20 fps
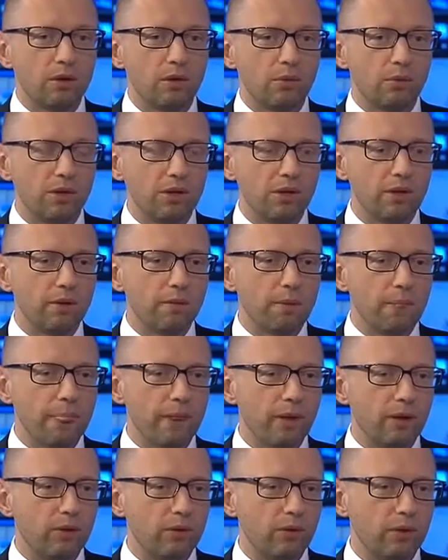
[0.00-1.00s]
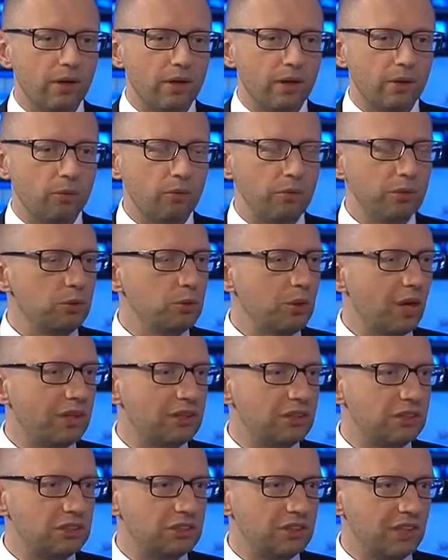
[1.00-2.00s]
Well, we do
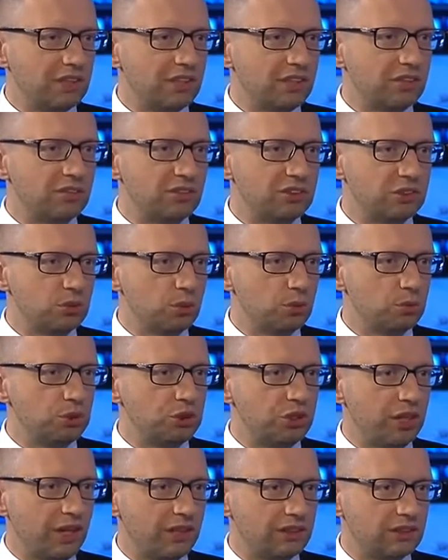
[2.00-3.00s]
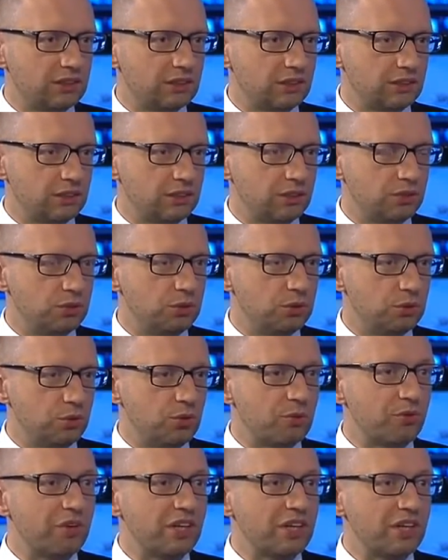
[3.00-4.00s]
understand that there is no chance to
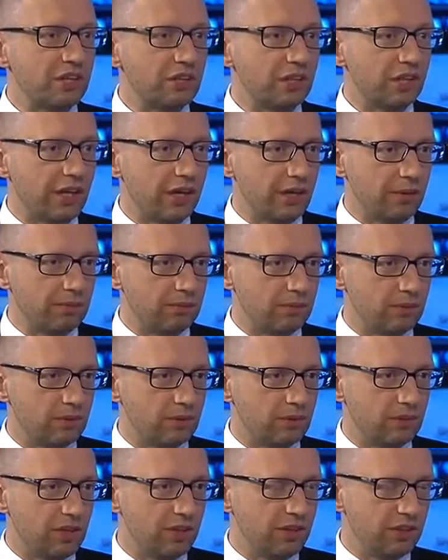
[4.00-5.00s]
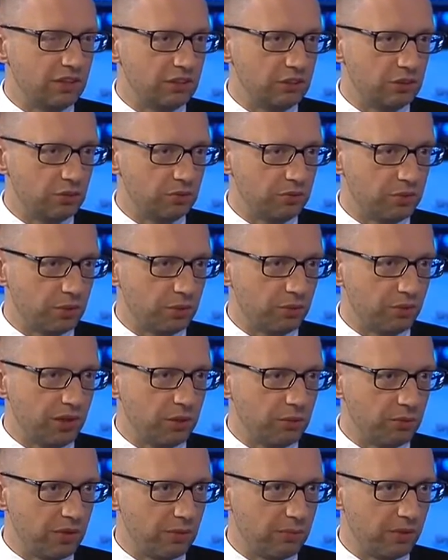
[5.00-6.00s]
reclaim the east of
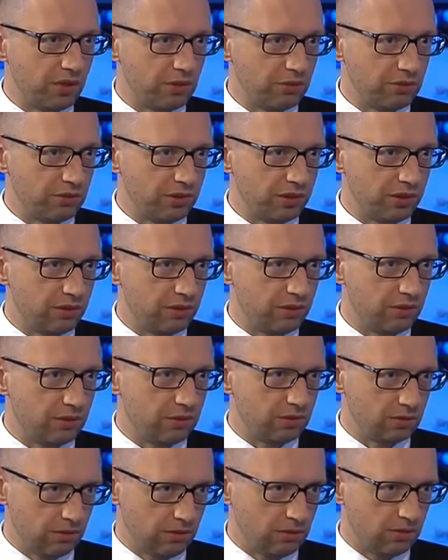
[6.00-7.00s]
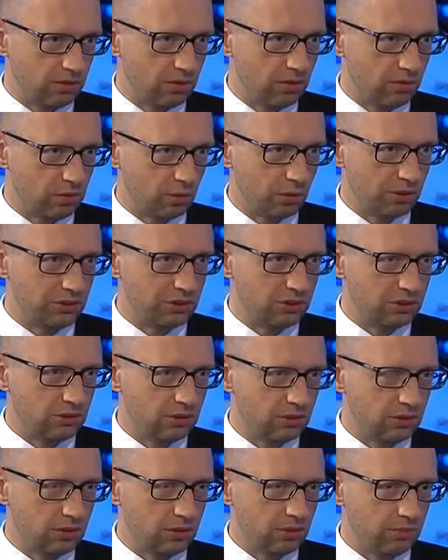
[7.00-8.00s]
Ukraine with the military
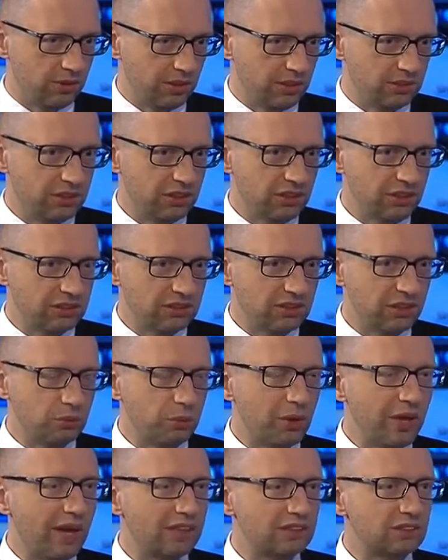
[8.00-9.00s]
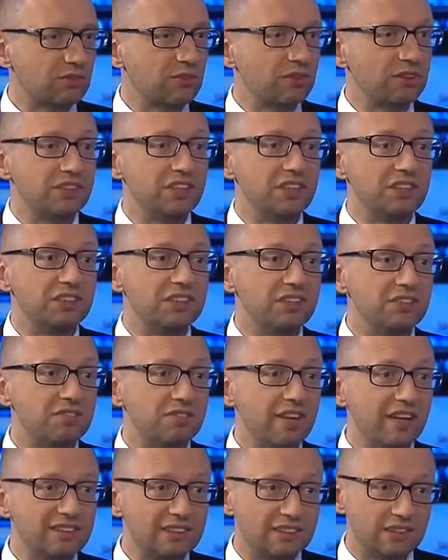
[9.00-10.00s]
forces. But the thing is that we ask for the
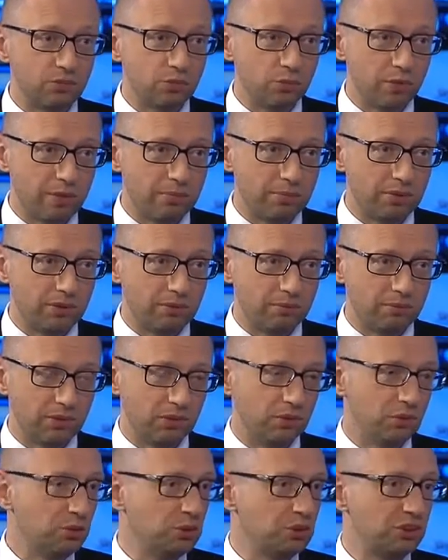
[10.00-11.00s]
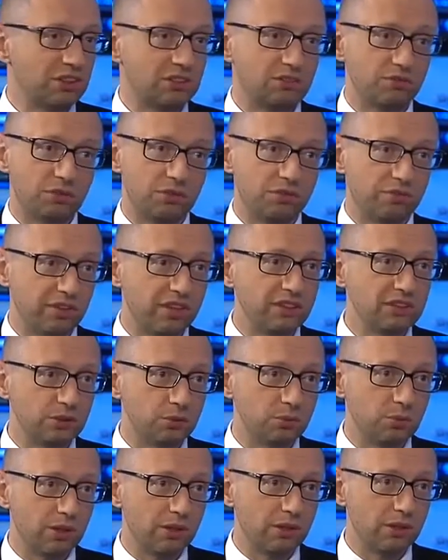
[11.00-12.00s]
defensive weapon, but not just for
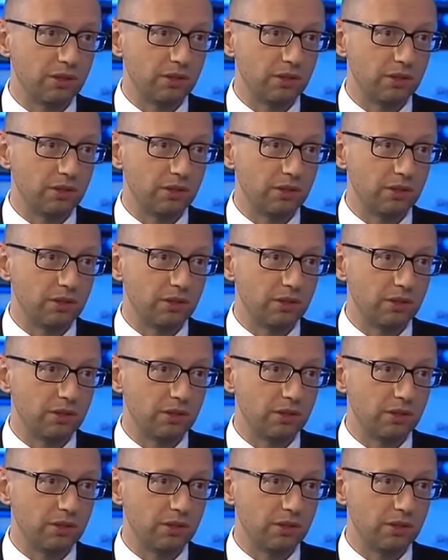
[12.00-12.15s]
offensive one.